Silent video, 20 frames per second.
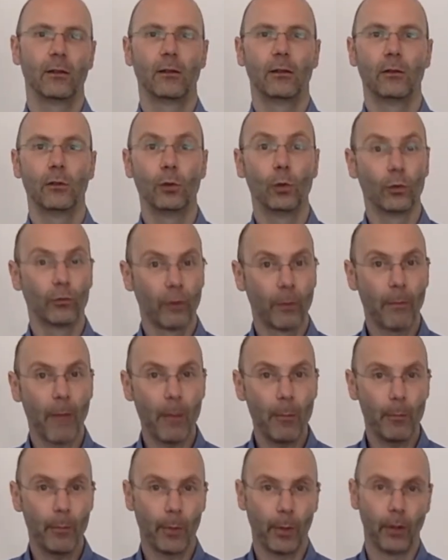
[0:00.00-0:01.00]
You'll
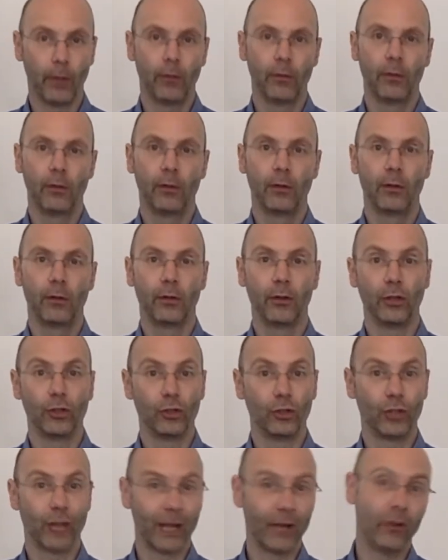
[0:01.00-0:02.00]
remember
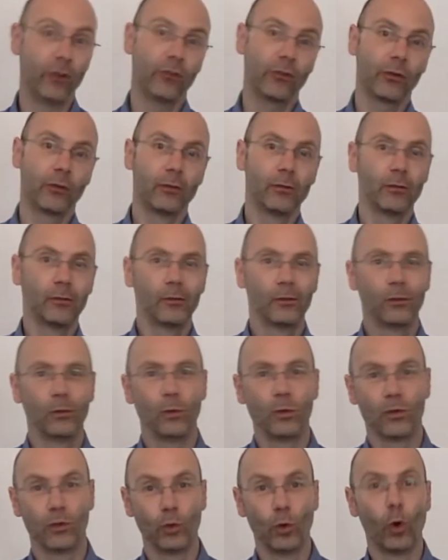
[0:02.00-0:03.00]
that Janet,
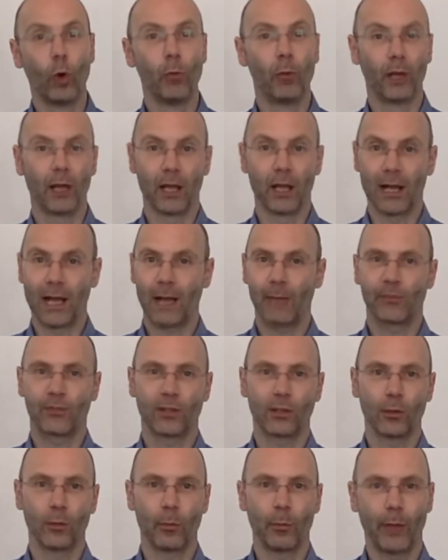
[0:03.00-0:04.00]
who's normally an
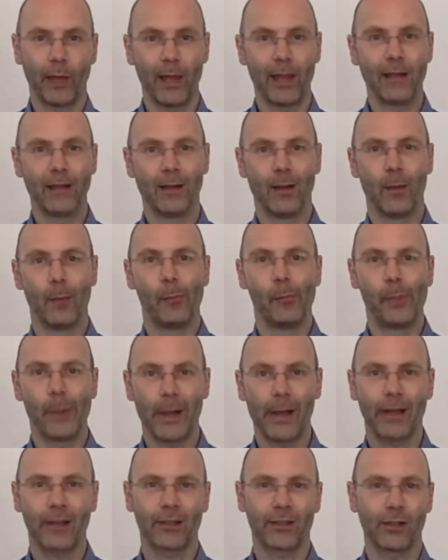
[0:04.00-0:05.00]
absolute pain in her
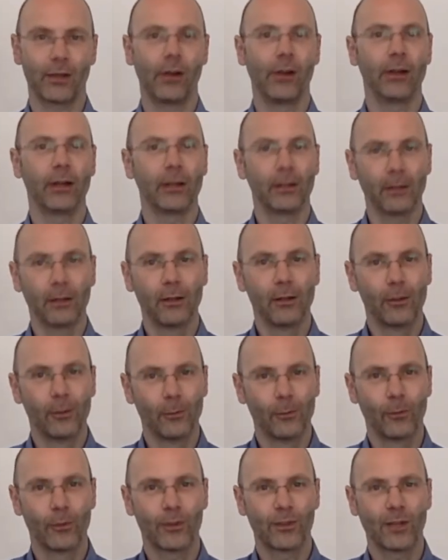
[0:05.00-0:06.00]
backside,
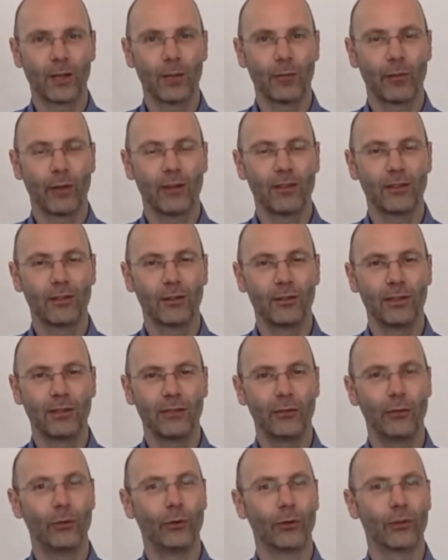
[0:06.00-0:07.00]
was celebrating a
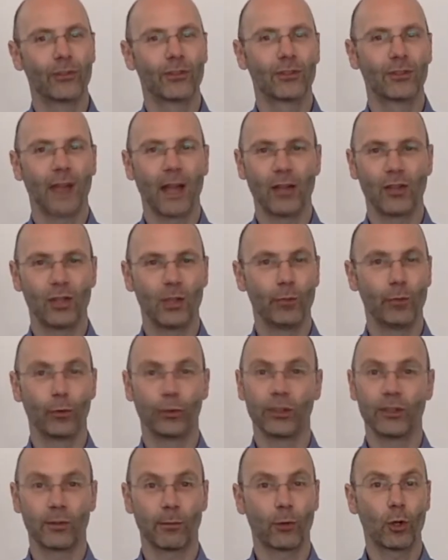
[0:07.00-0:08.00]
divorce, and she brought
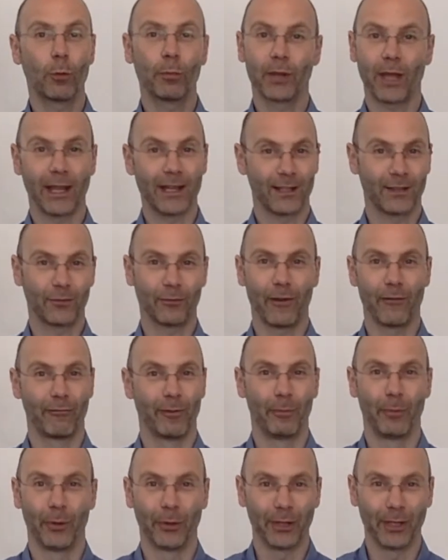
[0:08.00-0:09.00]
in some cupcakes for
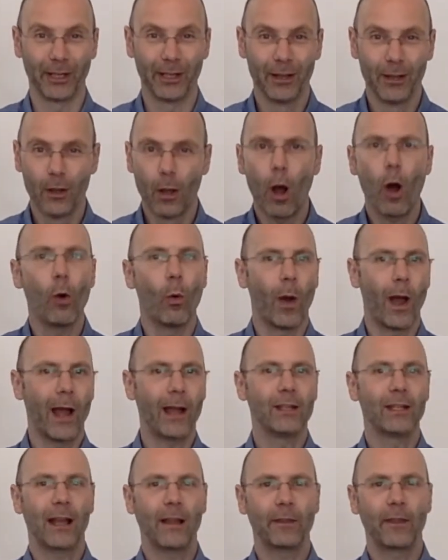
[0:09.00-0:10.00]
everybody. Oh,
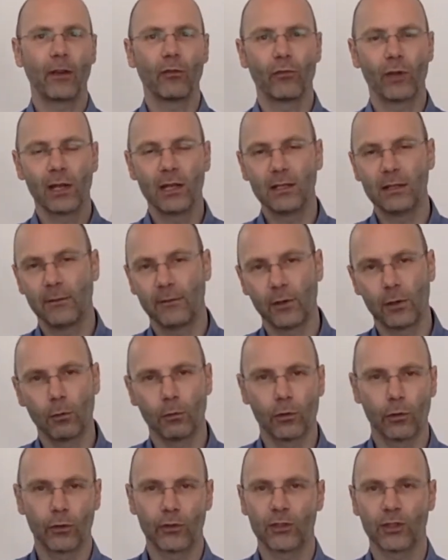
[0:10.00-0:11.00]
and you had that really
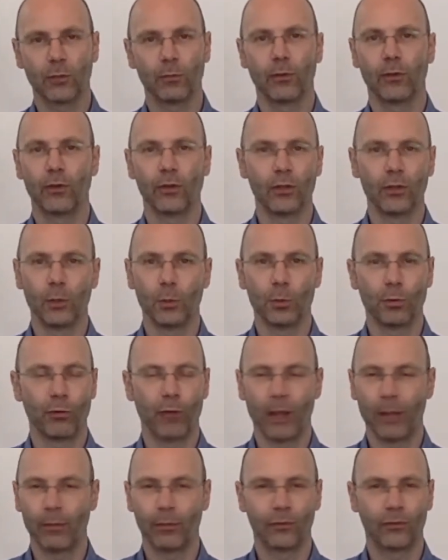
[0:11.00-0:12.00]
difficult customer that you were
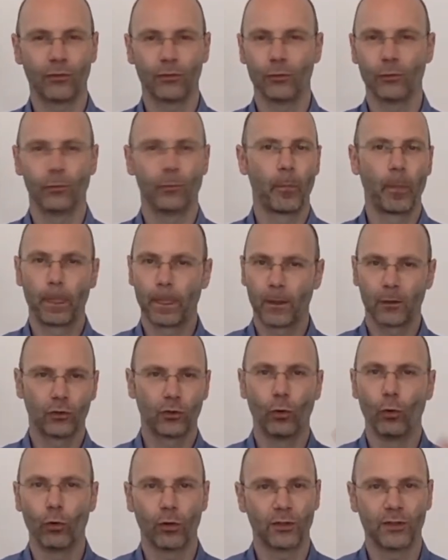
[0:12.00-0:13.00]
able to
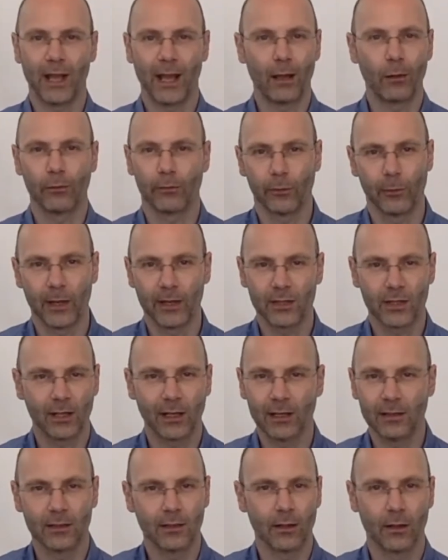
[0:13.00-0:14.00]
talk down from
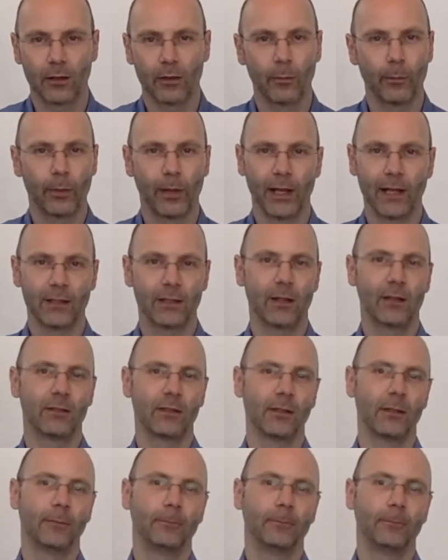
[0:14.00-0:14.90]
escalating a complaint. I don't know.